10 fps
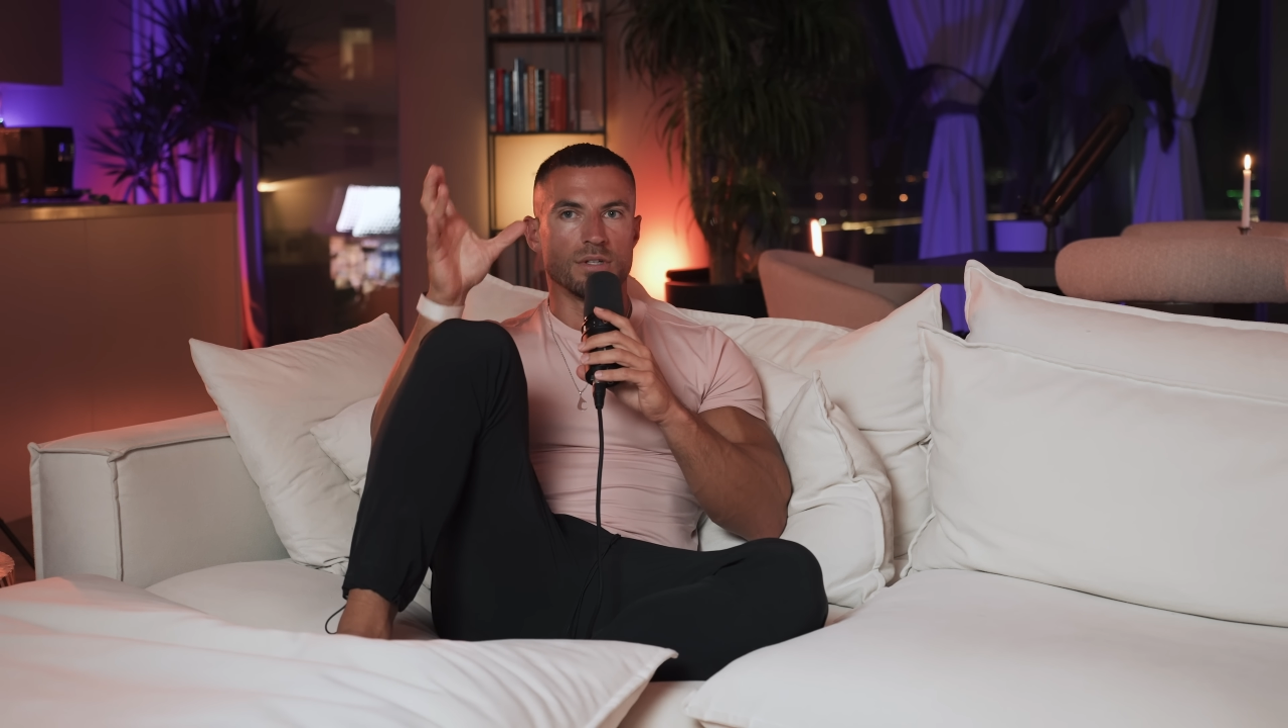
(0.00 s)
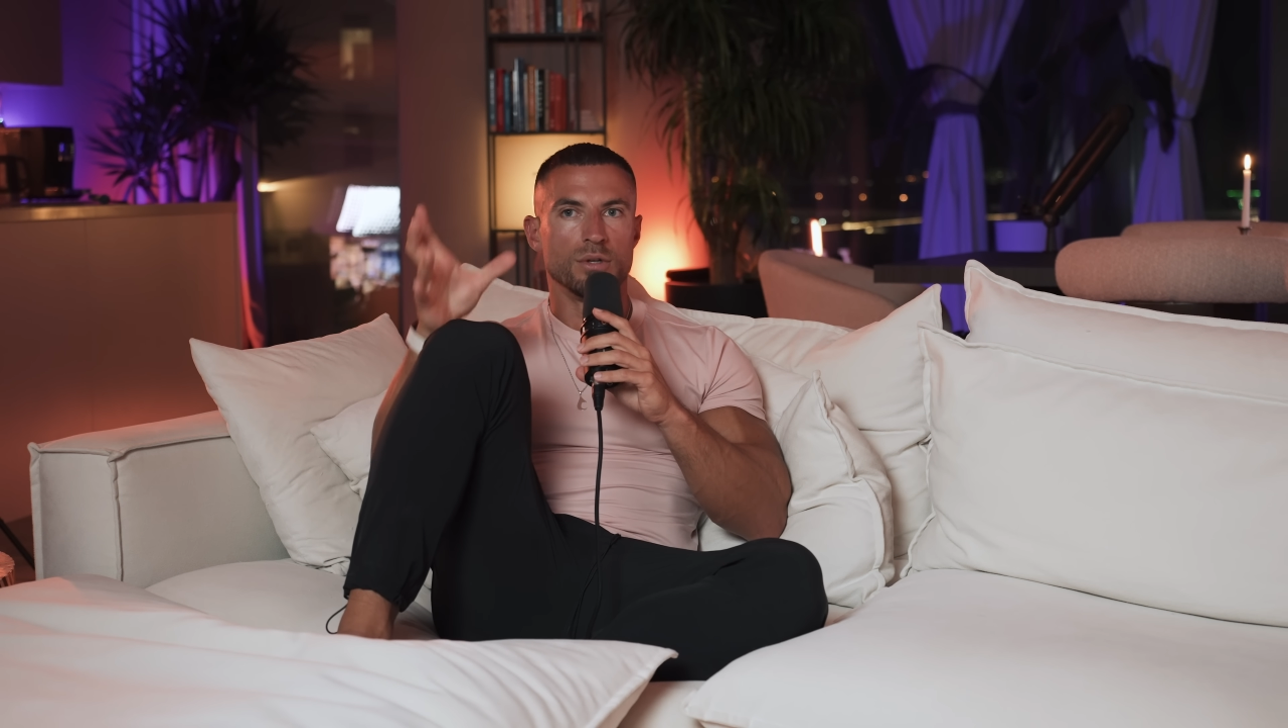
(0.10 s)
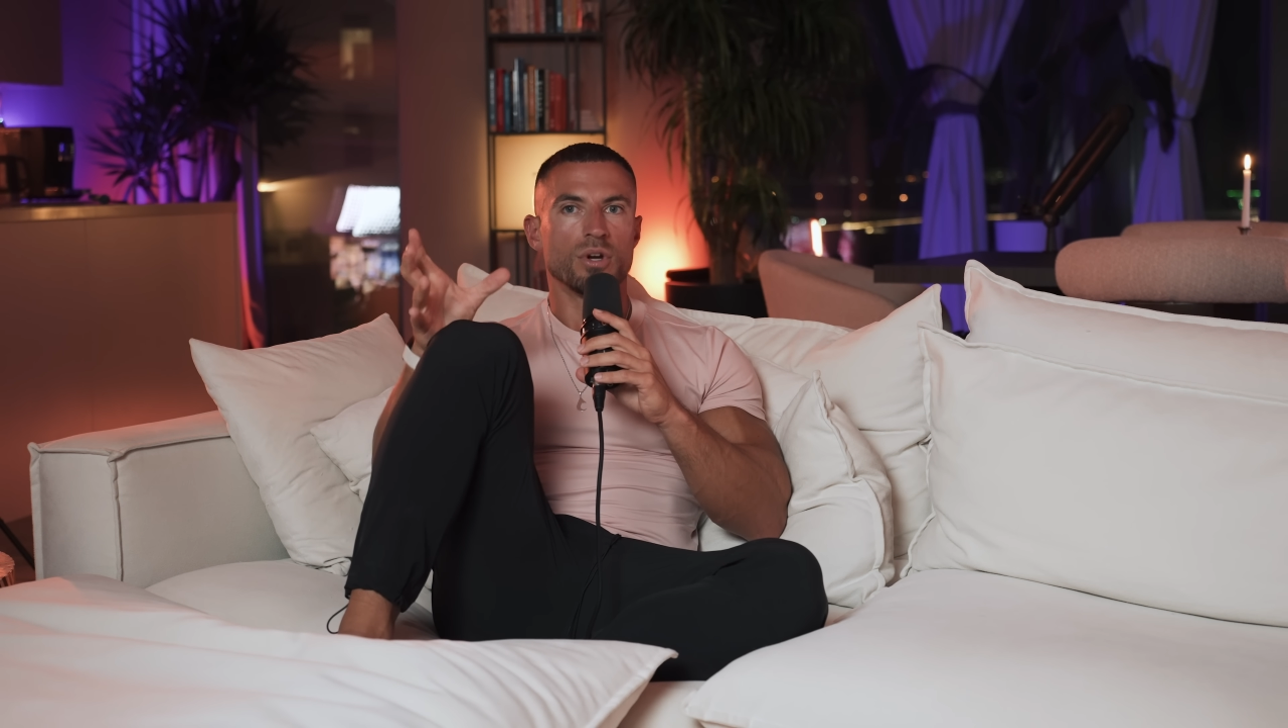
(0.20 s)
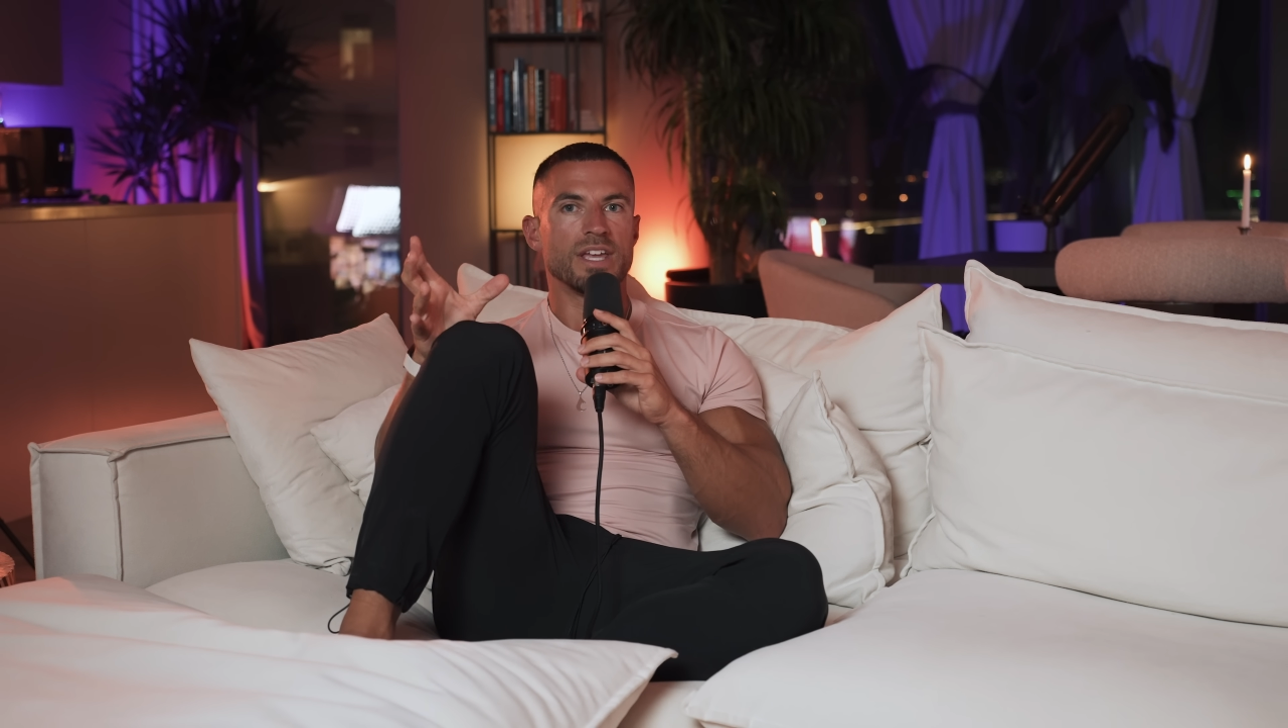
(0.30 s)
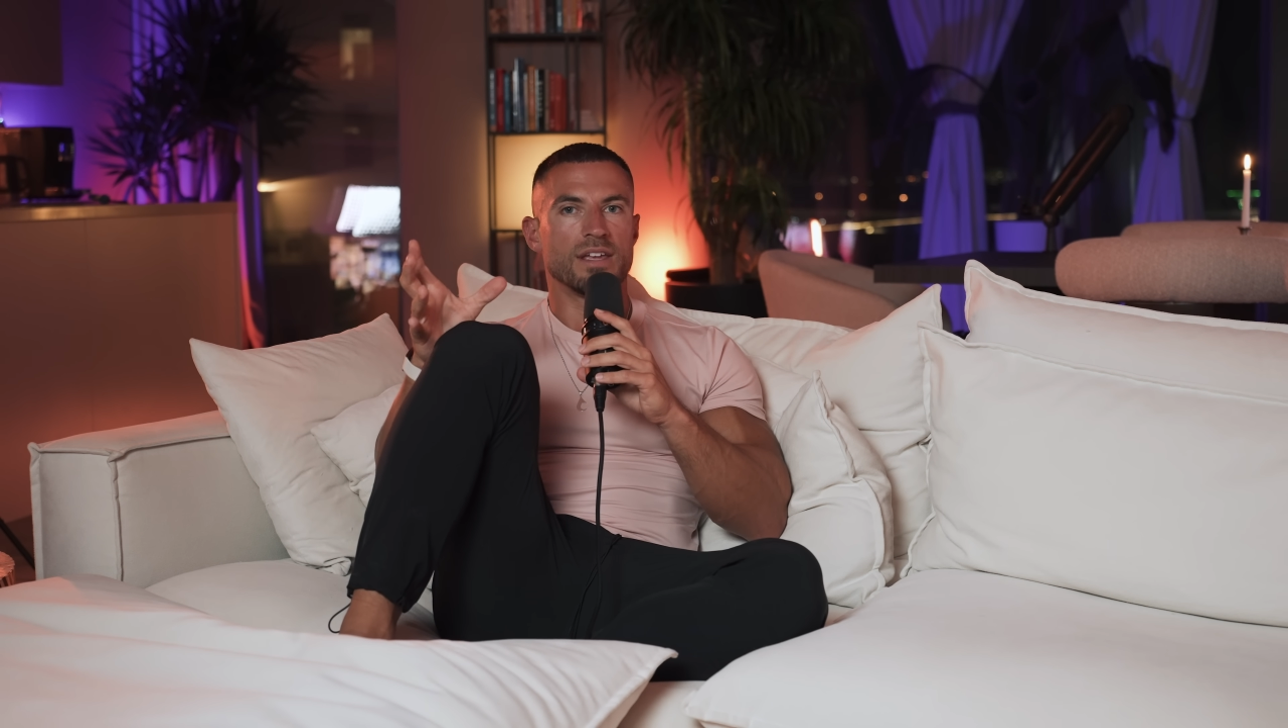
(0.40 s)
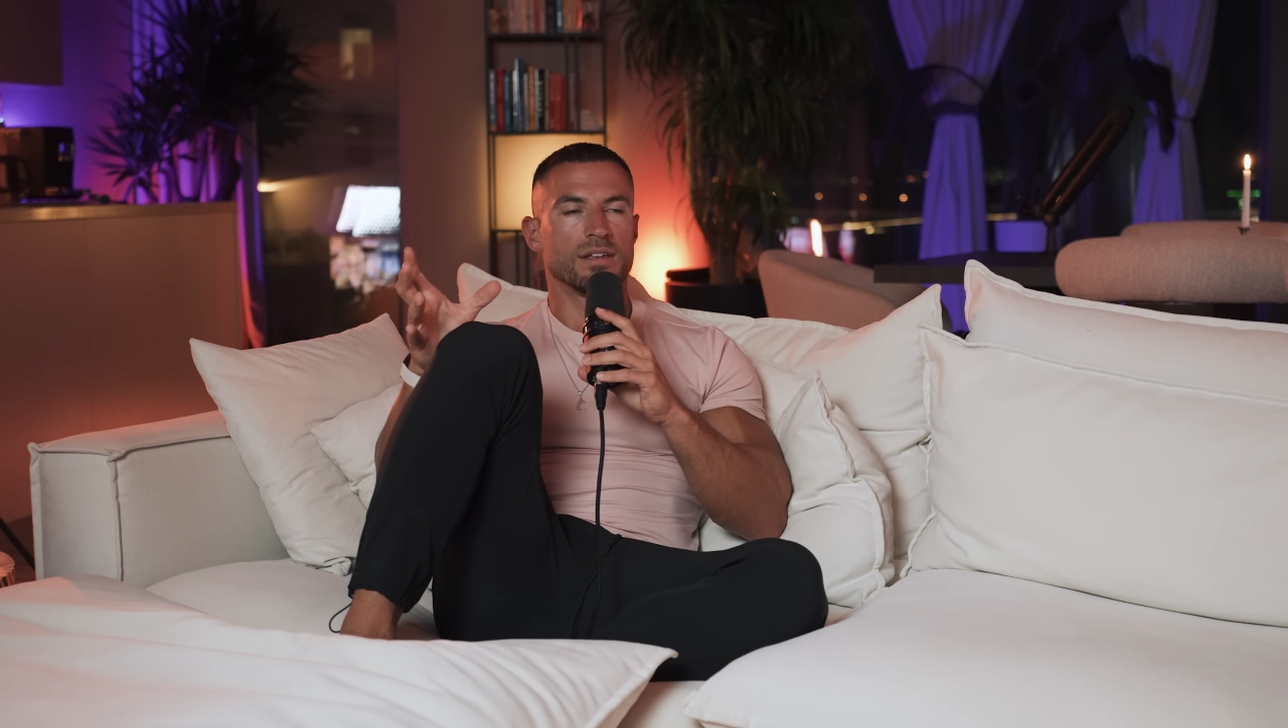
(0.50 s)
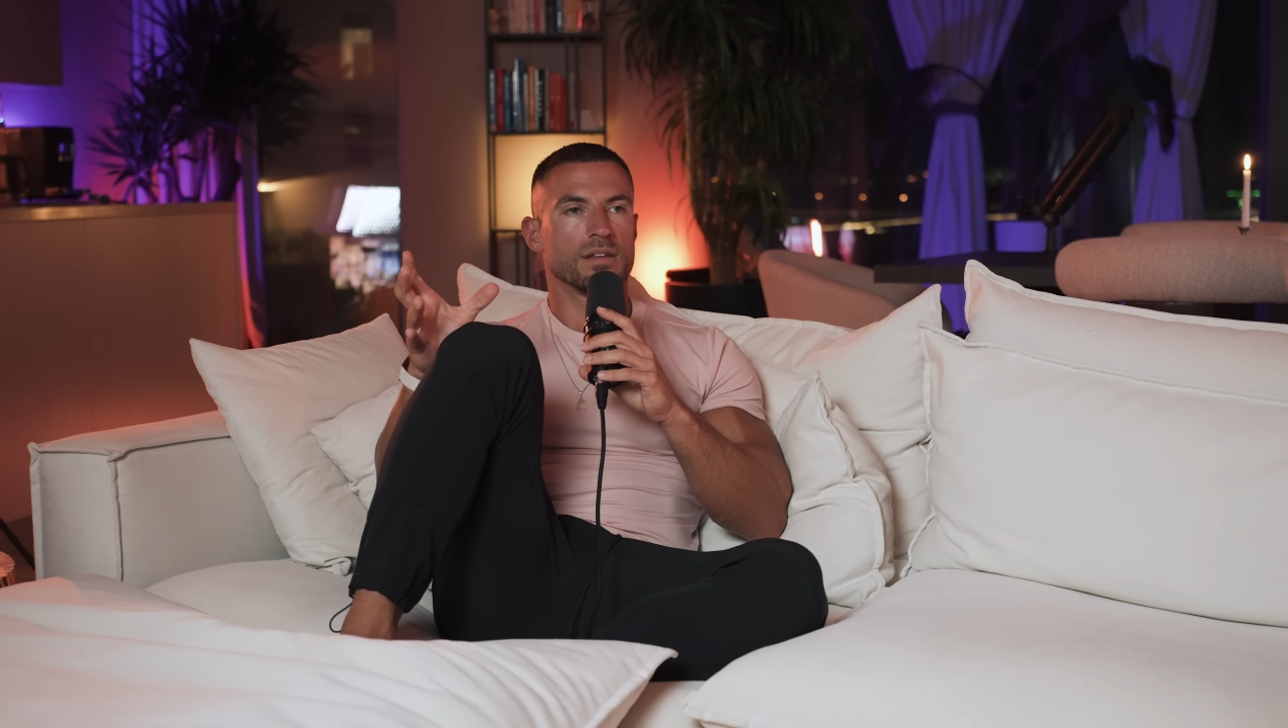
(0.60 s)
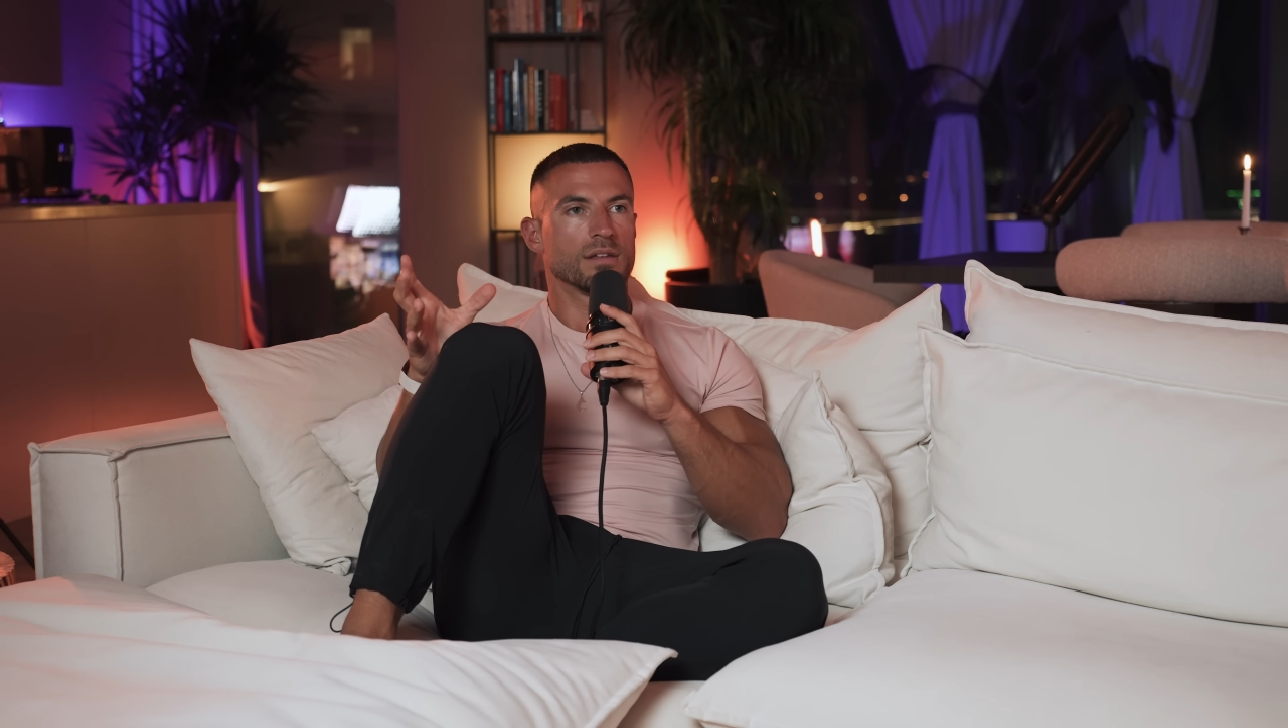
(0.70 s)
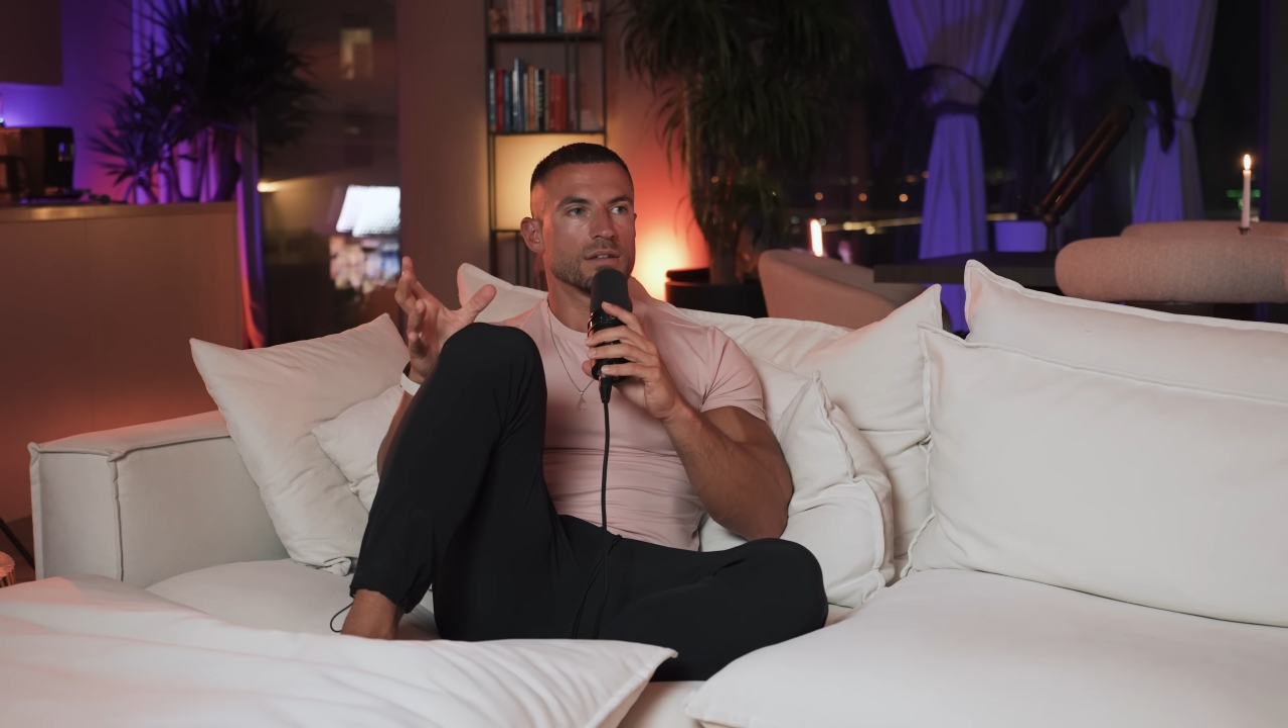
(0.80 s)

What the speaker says: looking